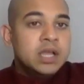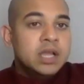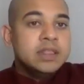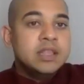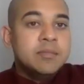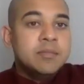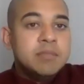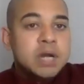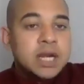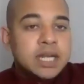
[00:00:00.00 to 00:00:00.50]

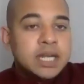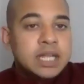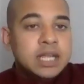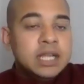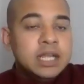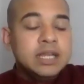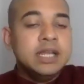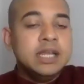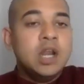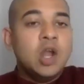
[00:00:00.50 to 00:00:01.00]
The
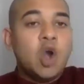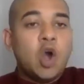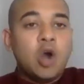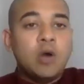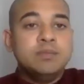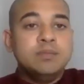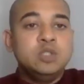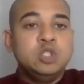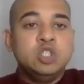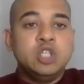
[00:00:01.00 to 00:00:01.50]
material
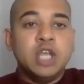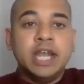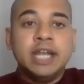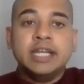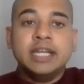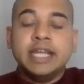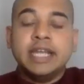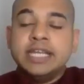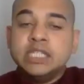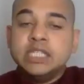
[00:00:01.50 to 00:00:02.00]

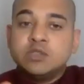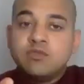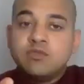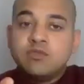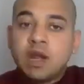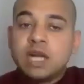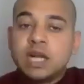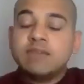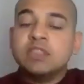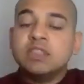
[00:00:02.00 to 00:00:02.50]
object is
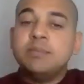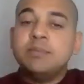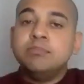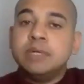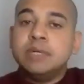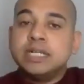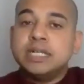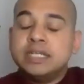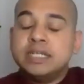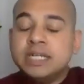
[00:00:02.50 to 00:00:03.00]
one of the
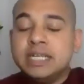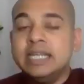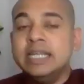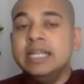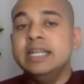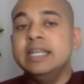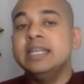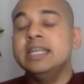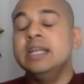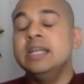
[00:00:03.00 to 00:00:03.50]

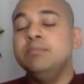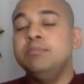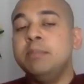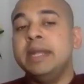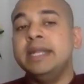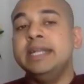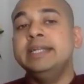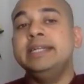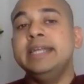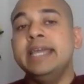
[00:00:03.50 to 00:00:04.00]
material
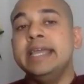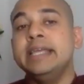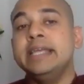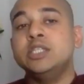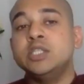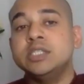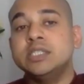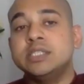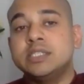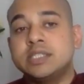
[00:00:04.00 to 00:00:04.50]

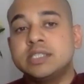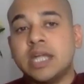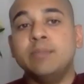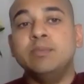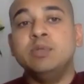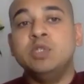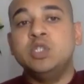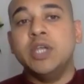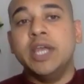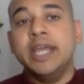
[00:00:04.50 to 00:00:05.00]
meditation
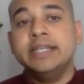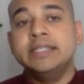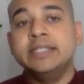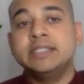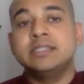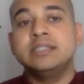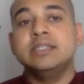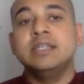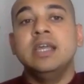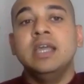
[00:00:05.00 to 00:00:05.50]

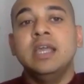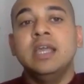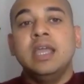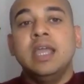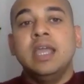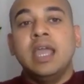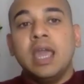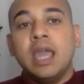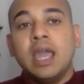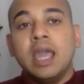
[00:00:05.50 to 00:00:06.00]
subjects
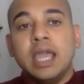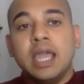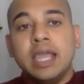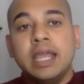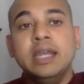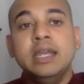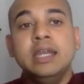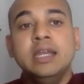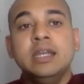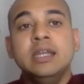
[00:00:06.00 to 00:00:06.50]

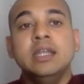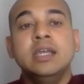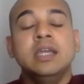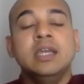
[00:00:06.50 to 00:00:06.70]
in